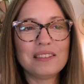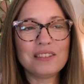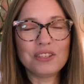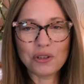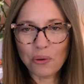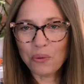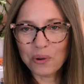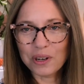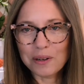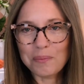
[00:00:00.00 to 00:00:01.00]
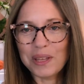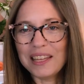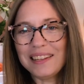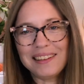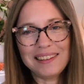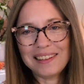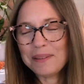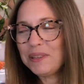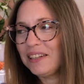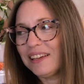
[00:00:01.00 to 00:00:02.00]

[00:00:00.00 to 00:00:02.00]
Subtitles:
decor, but I mean,